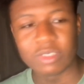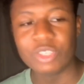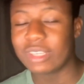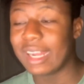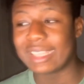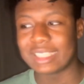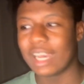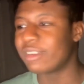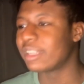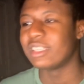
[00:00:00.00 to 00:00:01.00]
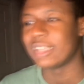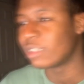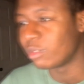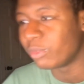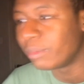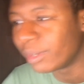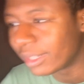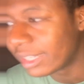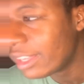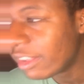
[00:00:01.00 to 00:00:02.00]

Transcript: You could not tell that the Jazz was rebuilding.